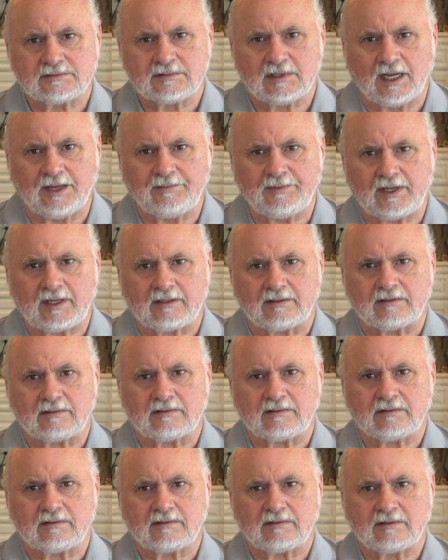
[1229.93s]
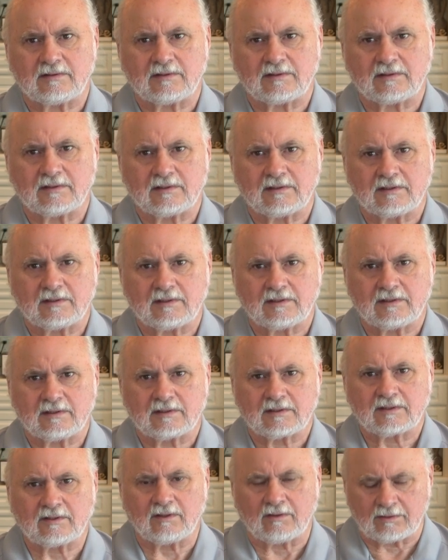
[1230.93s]
Amen.
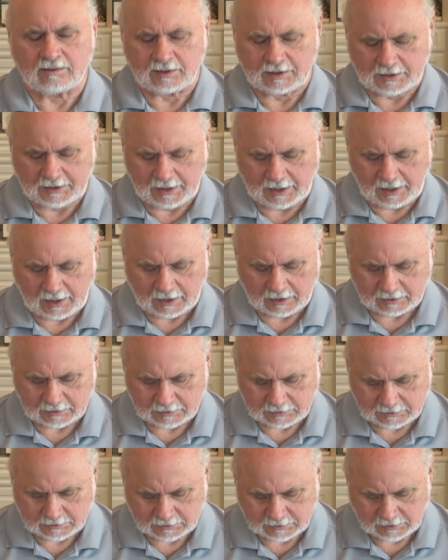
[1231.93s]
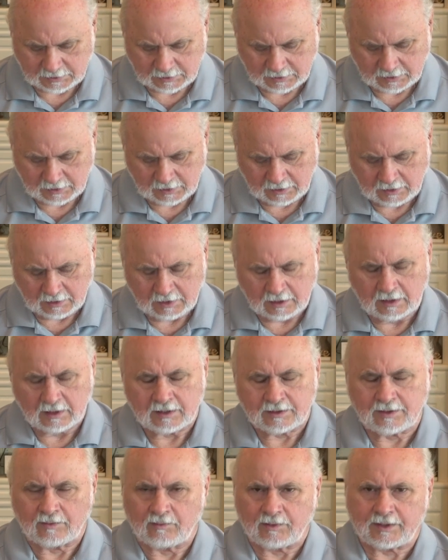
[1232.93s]
Glory to God.
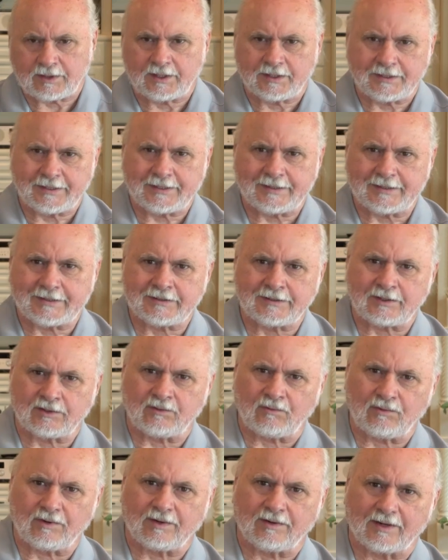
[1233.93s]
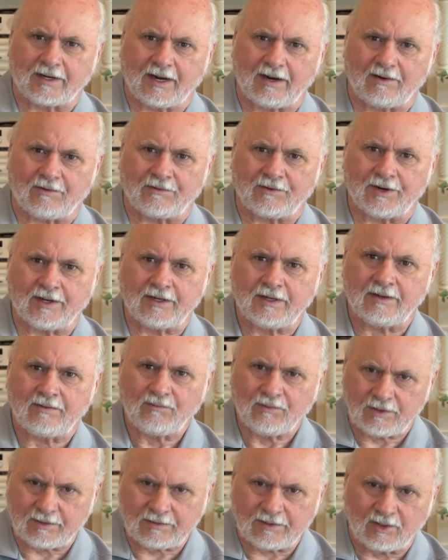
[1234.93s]
So we're going to get into the Word, aren't we?
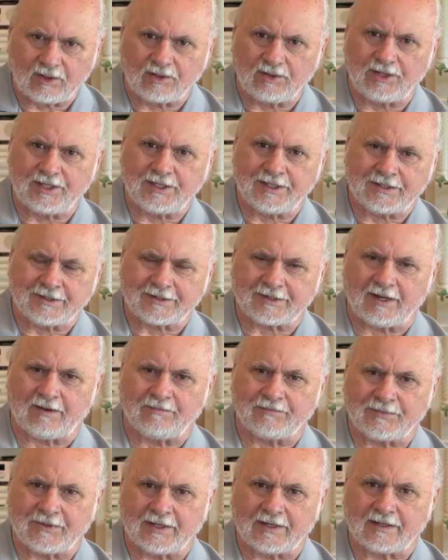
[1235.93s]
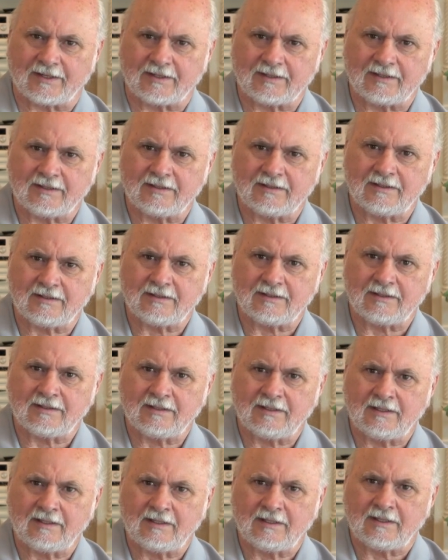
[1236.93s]
We're learning something.
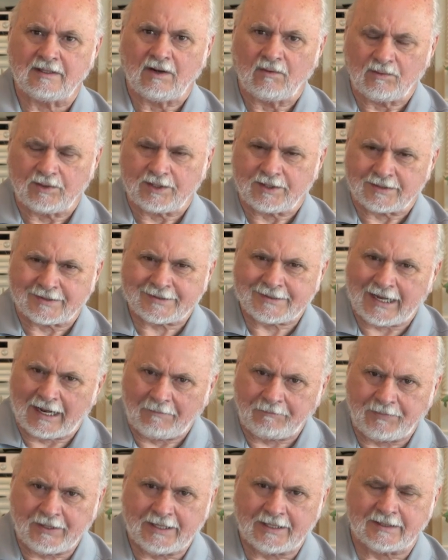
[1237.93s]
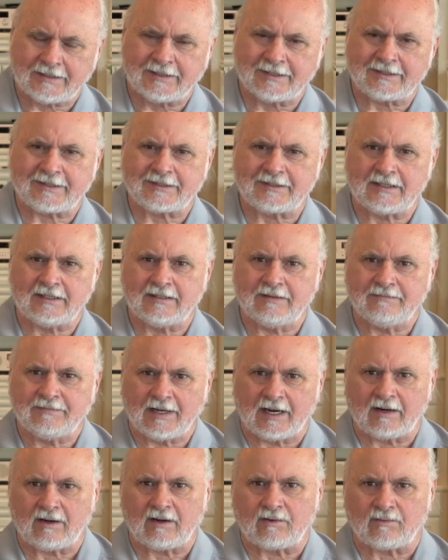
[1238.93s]
We're going to stop being deceived,
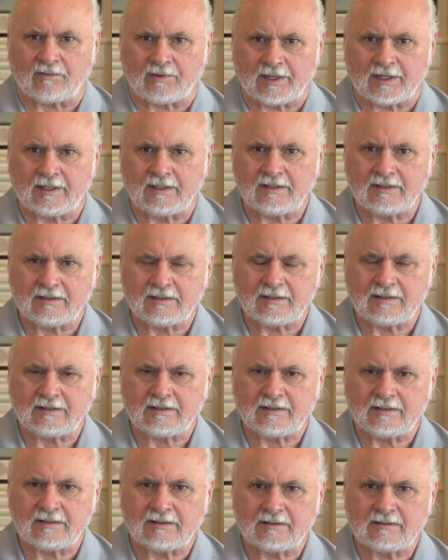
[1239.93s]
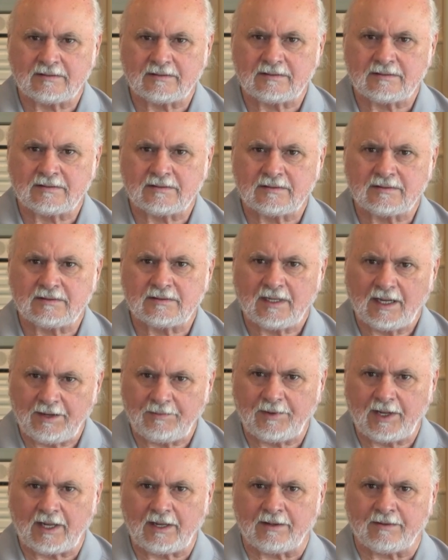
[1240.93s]
aren't we?
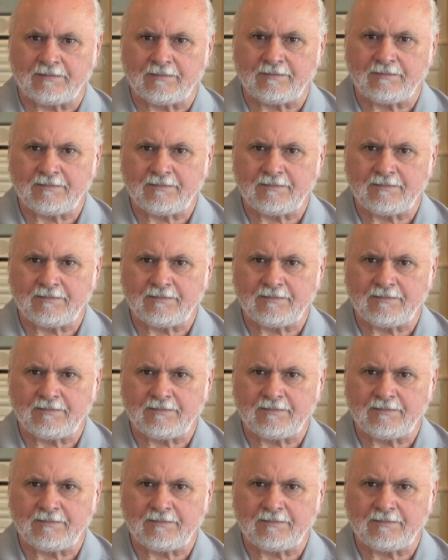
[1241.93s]
Amen.